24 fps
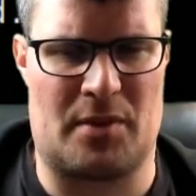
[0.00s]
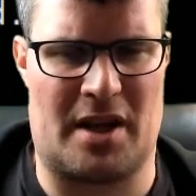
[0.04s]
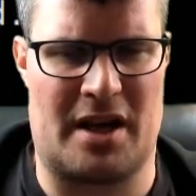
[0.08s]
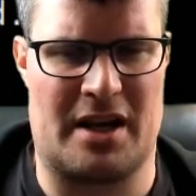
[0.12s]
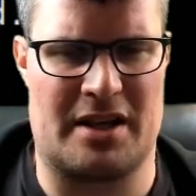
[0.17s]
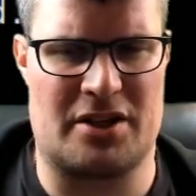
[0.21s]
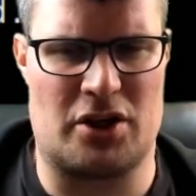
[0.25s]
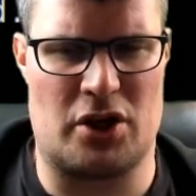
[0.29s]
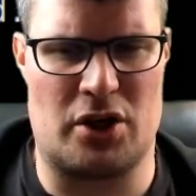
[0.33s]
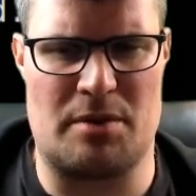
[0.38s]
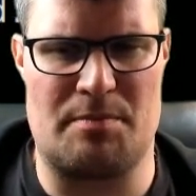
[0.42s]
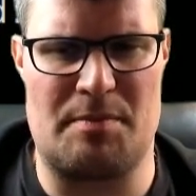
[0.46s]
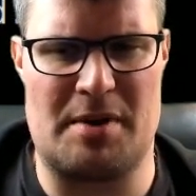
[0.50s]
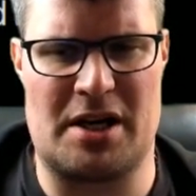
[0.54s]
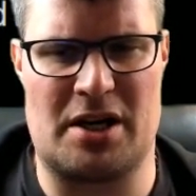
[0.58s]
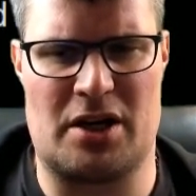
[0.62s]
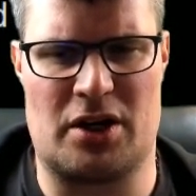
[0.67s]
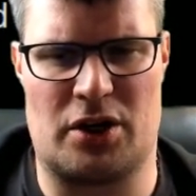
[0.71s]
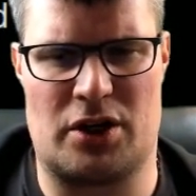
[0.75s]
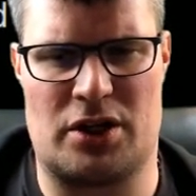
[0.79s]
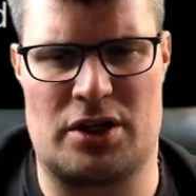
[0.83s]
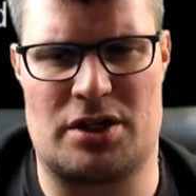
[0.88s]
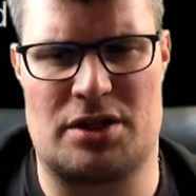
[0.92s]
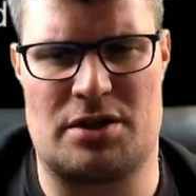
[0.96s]
it could be
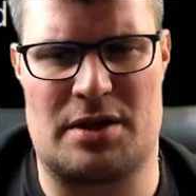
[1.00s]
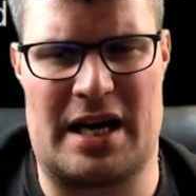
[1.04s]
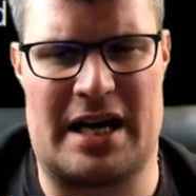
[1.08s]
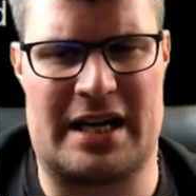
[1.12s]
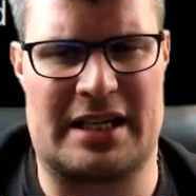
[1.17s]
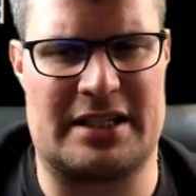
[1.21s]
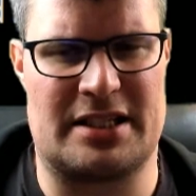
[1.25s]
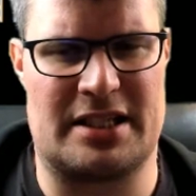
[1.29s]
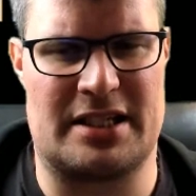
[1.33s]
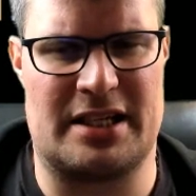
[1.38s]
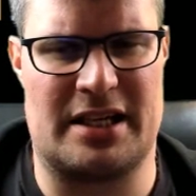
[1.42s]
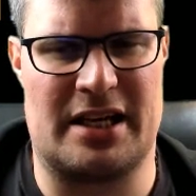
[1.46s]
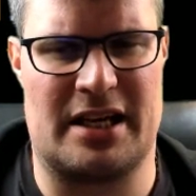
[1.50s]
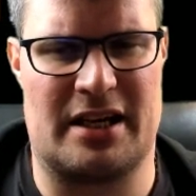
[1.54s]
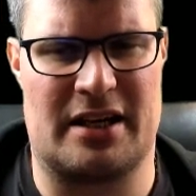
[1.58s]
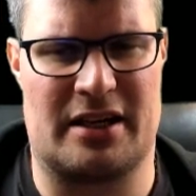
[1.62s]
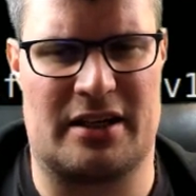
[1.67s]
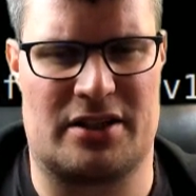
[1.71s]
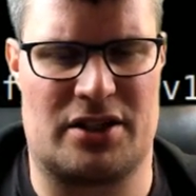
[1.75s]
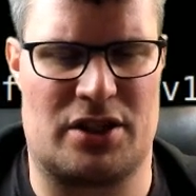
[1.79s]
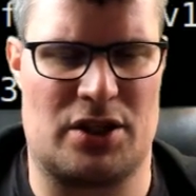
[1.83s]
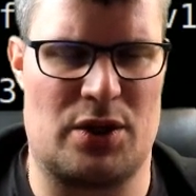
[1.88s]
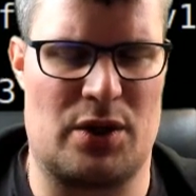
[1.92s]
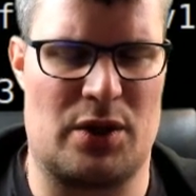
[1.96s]
good to actually
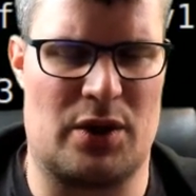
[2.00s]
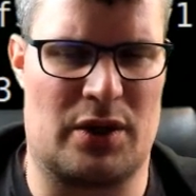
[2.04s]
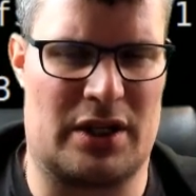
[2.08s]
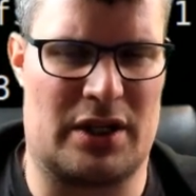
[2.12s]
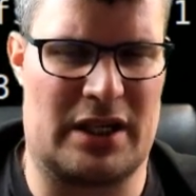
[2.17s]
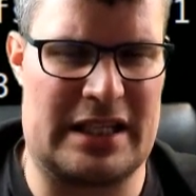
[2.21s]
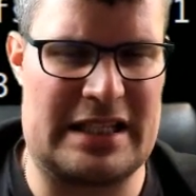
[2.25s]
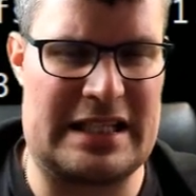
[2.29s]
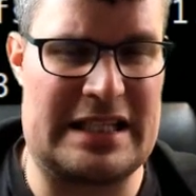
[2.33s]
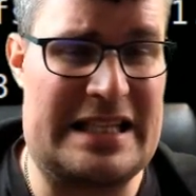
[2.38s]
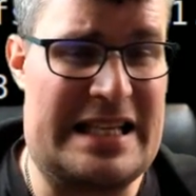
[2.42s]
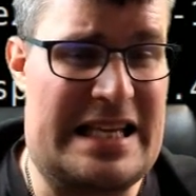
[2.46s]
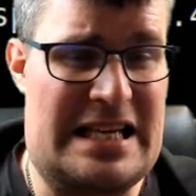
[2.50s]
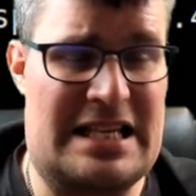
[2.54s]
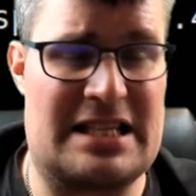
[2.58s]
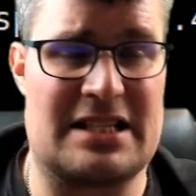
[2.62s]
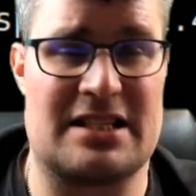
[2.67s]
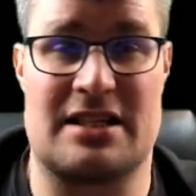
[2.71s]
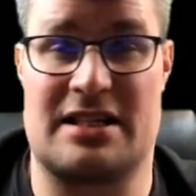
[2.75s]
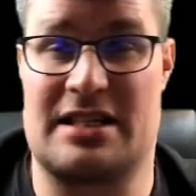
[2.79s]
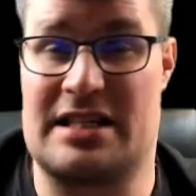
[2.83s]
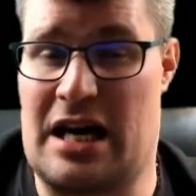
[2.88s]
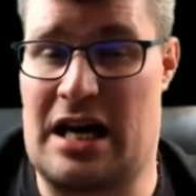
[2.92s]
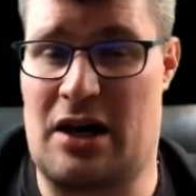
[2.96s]
to at
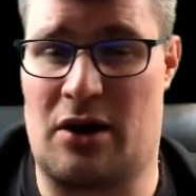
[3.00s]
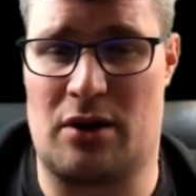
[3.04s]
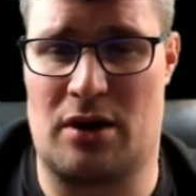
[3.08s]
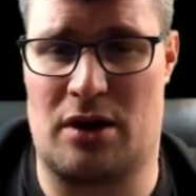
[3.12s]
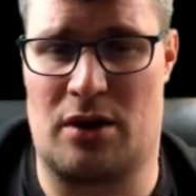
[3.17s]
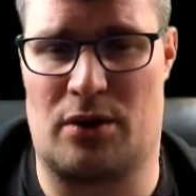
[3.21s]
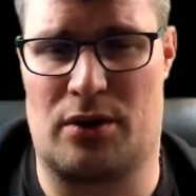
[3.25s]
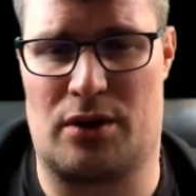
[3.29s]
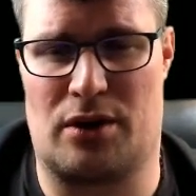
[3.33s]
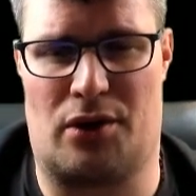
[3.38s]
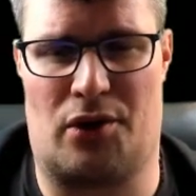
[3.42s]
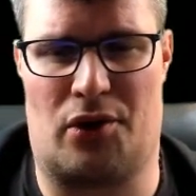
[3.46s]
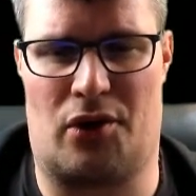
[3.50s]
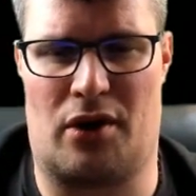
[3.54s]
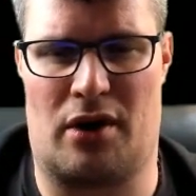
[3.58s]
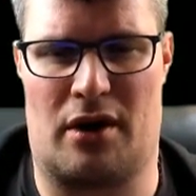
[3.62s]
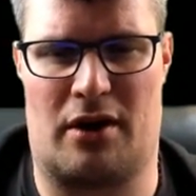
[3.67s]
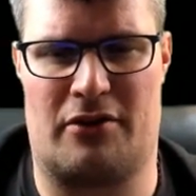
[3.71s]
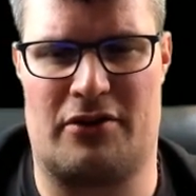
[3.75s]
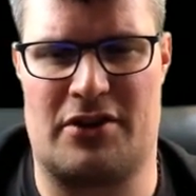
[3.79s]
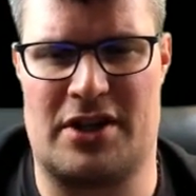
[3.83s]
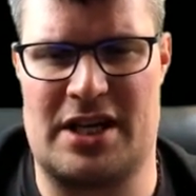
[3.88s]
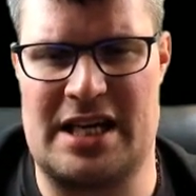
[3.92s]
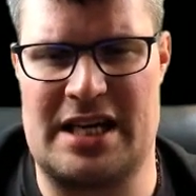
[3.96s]
least download all
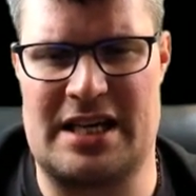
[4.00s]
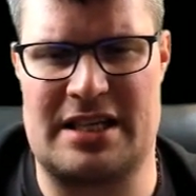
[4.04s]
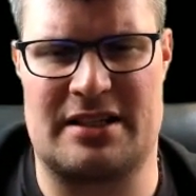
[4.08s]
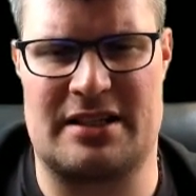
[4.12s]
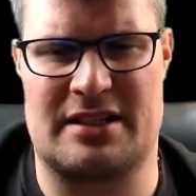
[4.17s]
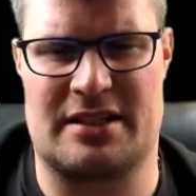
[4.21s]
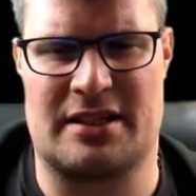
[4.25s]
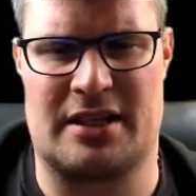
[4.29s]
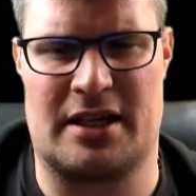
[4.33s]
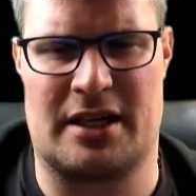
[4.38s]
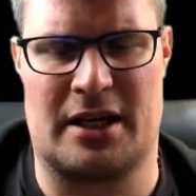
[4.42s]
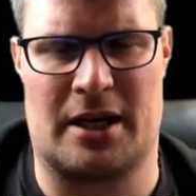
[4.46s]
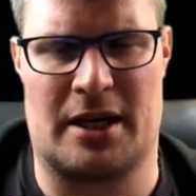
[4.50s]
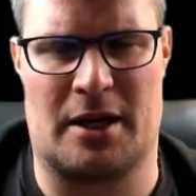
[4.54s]
of these,